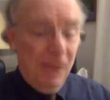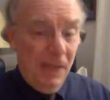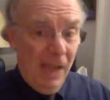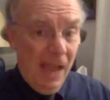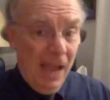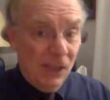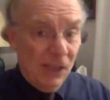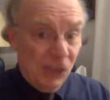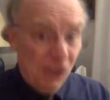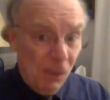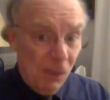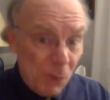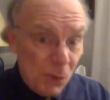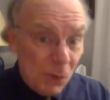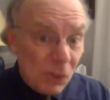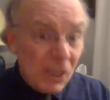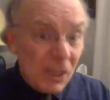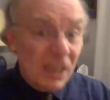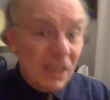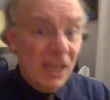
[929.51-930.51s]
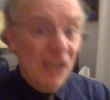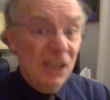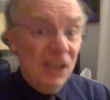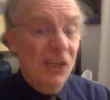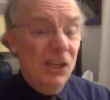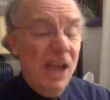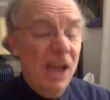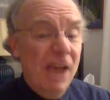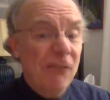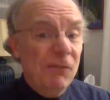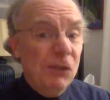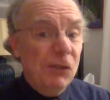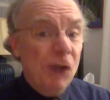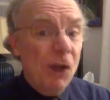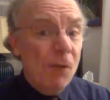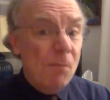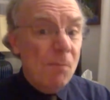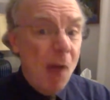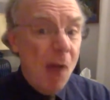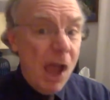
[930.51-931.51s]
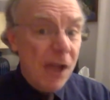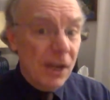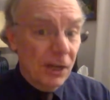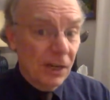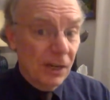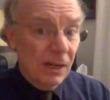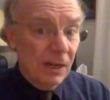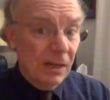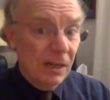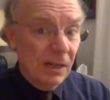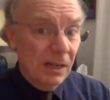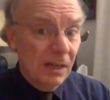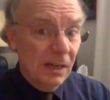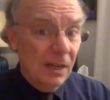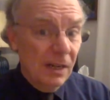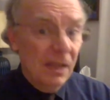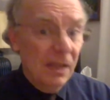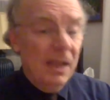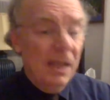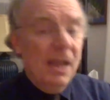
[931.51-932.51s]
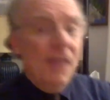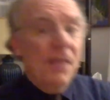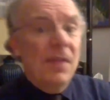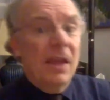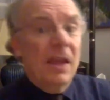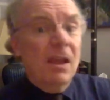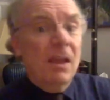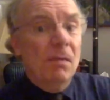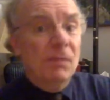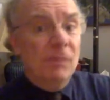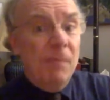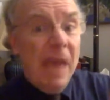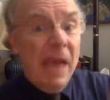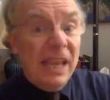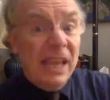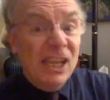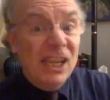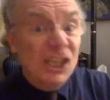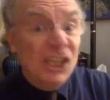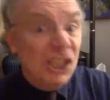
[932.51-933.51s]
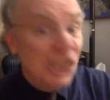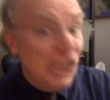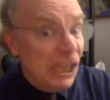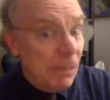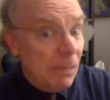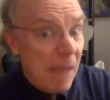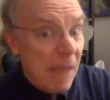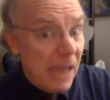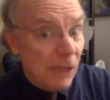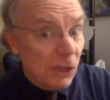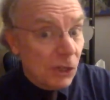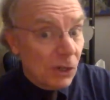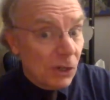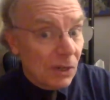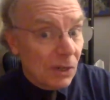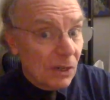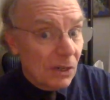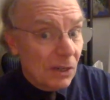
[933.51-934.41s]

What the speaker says: He has some music that is in F sharp minor that comes back in D major.